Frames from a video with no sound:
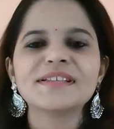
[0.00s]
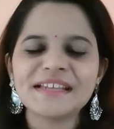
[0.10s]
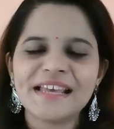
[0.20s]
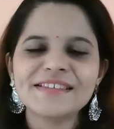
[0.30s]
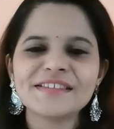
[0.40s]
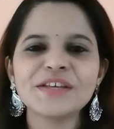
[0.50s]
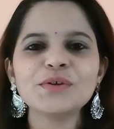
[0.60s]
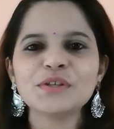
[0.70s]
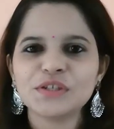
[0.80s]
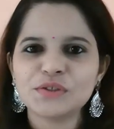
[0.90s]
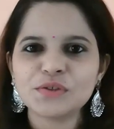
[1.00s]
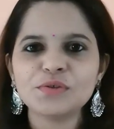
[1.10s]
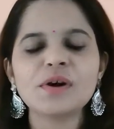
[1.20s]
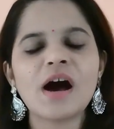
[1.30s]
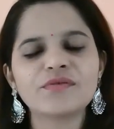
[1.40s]
The next thing you need
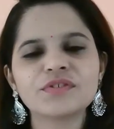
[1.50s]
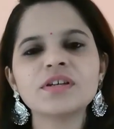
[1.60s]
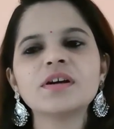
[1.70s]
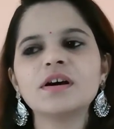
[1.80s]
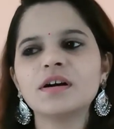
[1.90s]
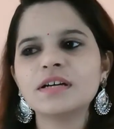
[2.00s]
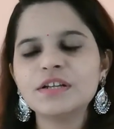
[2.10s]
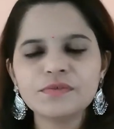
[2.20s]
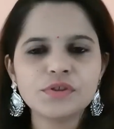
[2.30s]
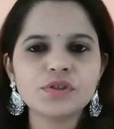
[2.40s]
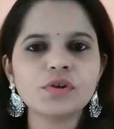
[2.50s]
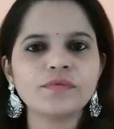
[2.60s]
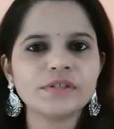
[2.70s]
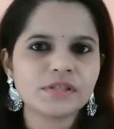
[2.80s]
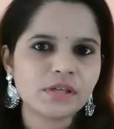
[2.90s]
to do after division
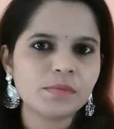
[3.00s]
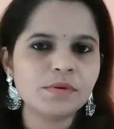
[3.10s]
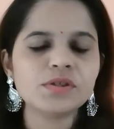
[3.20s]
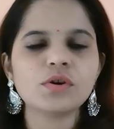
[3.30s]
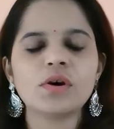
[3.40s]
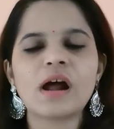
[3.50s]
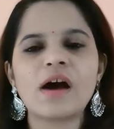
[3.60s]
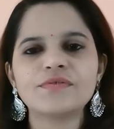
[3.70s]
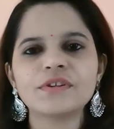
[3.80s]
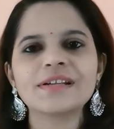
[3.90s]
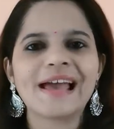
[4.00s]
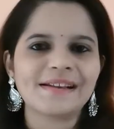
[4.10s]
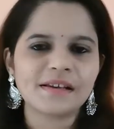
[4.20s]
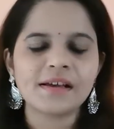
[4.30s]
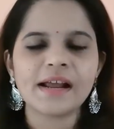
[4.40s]
of the syllabus or after
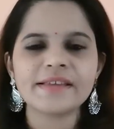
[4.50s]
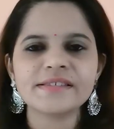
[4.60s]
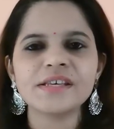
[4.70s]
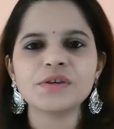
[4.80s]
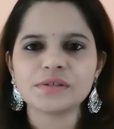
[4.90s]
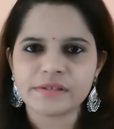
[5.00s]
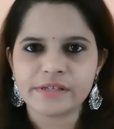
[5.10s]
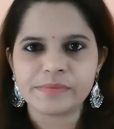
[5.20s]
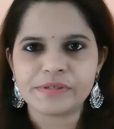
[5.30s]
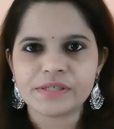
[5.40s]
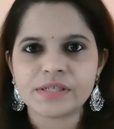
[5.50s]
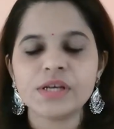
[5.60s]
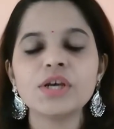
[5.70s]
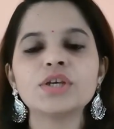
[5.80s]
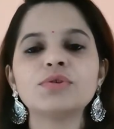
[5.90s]
categorizing your
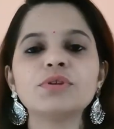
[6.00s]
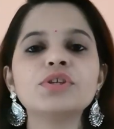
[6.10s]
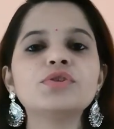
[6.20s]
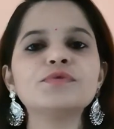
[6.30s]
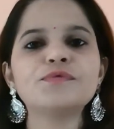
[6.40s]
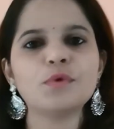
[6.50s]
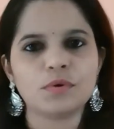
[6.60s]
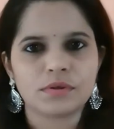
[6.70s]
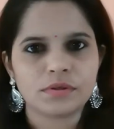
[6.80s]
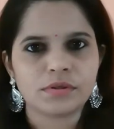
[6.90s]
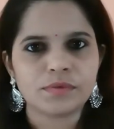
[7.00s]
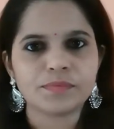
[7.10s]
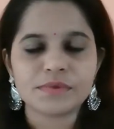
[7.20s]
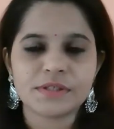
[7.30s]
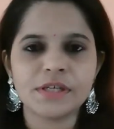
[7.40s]
syllabus, you need to
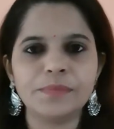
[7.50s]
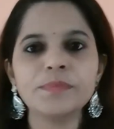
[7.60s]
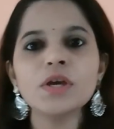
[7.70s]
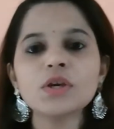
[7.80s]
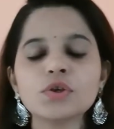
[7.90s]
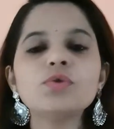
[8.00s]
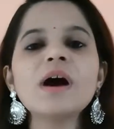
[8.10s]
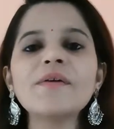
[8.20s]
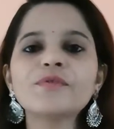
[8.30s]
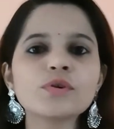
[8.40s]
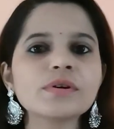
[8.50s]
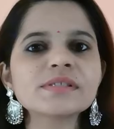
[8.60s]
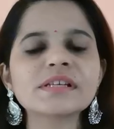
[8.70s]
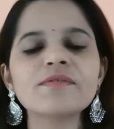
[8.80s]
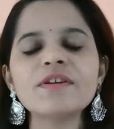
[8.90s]
focus. See, you have
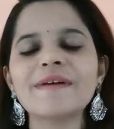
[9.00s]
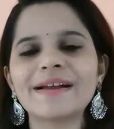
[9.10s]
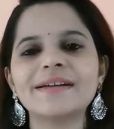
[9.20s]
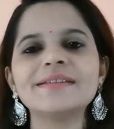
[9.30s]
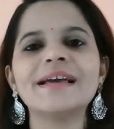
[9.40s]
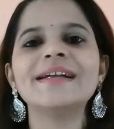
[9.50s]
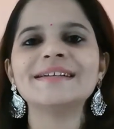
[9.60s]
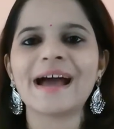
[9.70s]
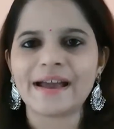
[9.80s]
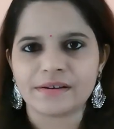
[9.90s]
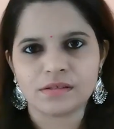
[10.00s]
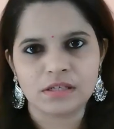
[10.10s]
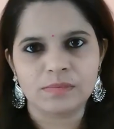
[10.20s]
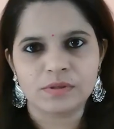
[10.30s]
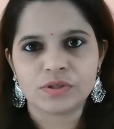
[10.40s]
yourself divided the entire
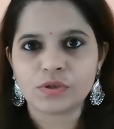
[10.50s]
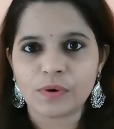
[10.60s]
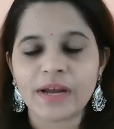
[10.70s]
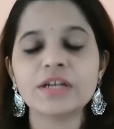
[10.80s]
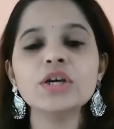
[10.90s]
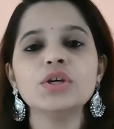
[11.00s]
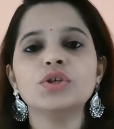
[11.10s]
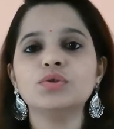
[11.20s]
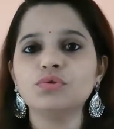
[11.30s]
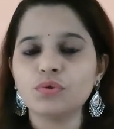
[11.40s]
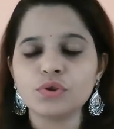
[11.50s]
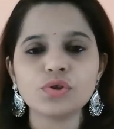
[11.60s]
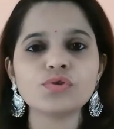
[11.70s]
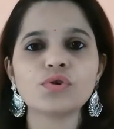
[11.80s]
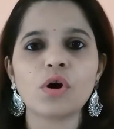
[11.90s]
syllabus, right? You know
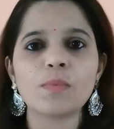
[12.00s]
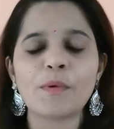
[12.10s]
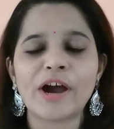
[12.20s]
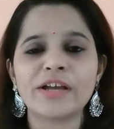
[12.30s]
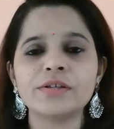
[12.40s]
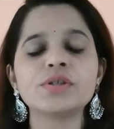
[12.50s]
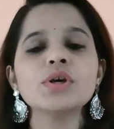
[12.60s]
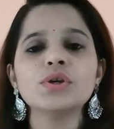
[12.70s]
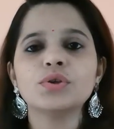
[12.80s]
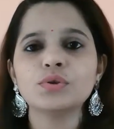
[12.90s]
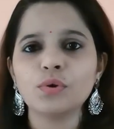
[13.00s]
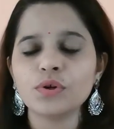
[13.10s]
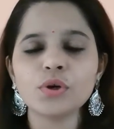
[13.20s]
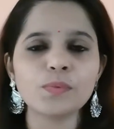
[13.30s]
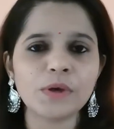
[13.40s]
your strong points, you
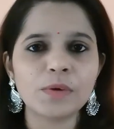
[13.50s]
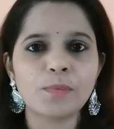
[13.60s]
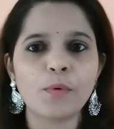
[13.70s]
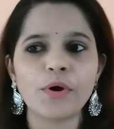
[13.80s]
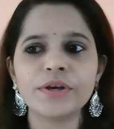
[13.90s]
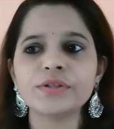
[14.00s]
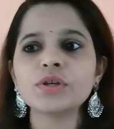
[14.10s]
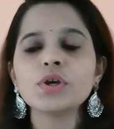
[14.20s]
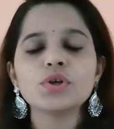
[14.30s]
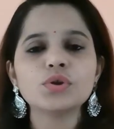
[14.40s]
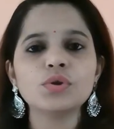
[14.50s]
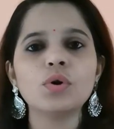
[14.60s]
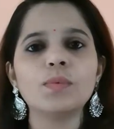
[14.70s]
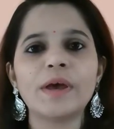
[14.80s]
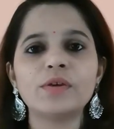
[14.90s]
know your weak points, you
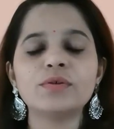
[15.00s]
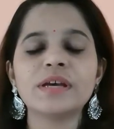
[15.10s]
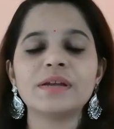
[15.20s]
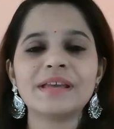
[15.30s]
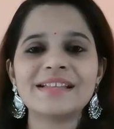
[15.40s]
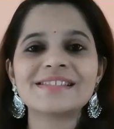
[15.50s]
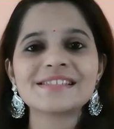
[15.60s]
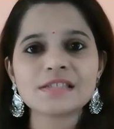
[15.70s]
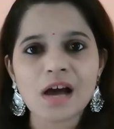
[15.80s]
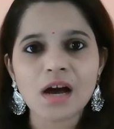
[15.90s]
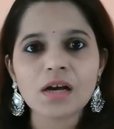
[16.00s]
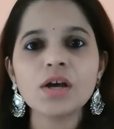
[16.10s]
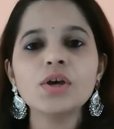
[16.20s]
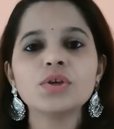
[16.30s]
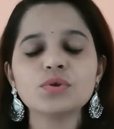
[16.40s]
know where you can get
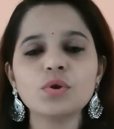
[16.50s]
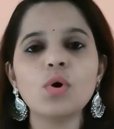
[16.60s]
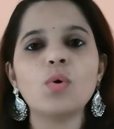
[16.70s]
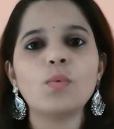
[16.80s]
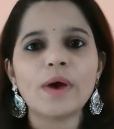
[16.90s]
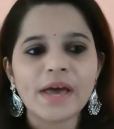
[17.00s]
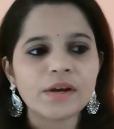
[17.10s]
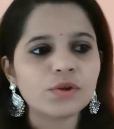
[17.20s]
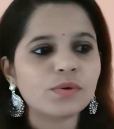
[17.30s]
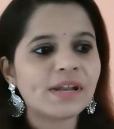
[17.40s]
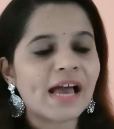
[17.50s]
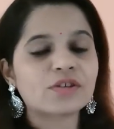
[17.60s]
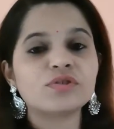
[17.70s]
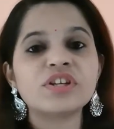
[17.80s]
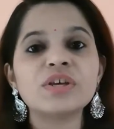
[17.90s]
stuck, you know where you can
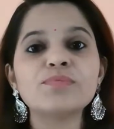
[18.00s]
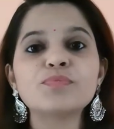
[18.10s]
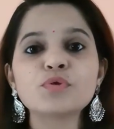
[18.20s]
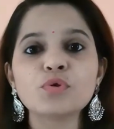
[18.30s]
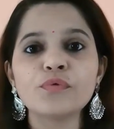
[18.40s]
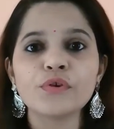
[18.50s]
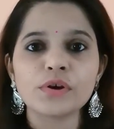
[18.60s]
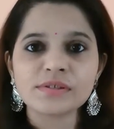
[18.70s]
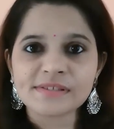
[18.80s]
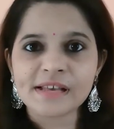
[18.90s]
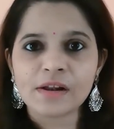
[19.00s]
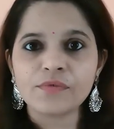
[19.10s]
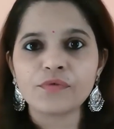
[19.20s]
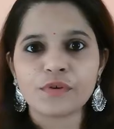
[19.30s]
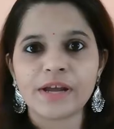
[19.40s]
actually improve
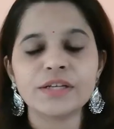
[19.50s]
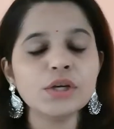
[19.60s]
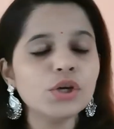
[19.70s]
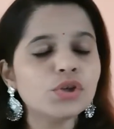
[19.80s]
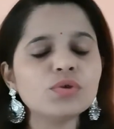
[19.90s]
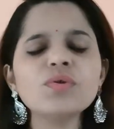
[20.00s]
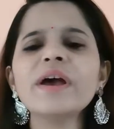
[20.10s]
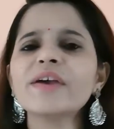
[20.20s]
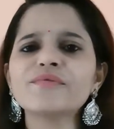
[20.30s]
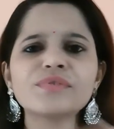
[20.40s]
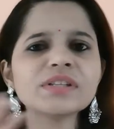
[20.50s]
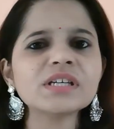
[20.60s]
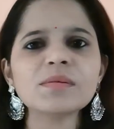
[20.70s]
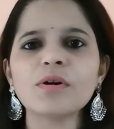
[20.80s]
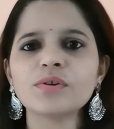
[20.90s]
yourself, right? You know
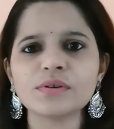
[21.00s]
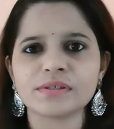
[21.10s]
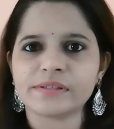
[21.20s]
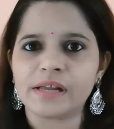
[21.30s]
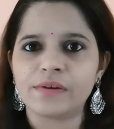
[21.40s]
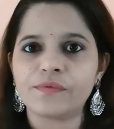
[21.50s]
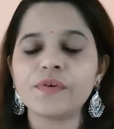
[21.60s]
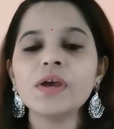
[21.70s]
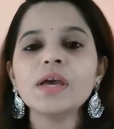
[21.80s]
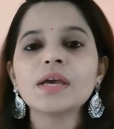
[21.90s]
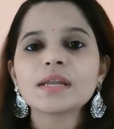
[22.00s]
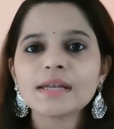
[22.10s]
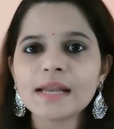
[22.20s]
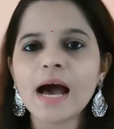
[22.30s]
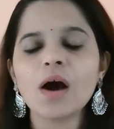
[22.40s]
everything about yourself.
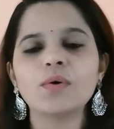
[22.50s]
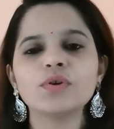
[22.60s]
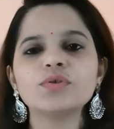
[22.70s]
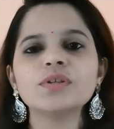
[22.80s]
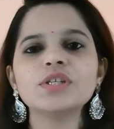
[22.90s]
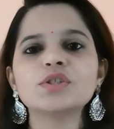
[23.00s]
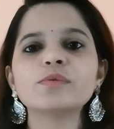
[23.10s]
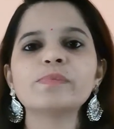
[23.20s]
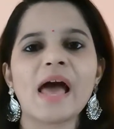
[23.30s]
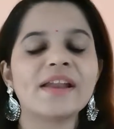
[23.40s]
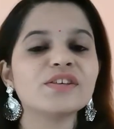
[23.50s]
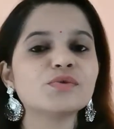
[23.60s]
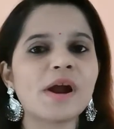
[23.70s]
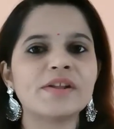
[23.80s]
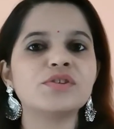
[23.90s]
Now you need to plan a
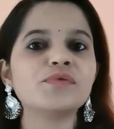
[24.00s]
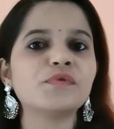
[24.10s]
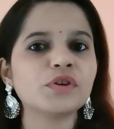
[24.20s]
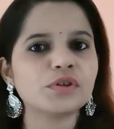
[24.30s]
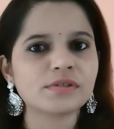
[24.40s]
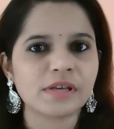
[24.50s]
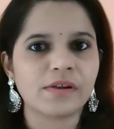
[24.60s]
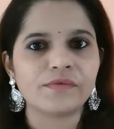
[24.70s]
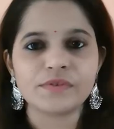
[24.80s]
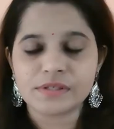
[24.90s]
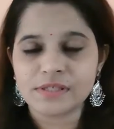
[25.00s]
strategy for yourself.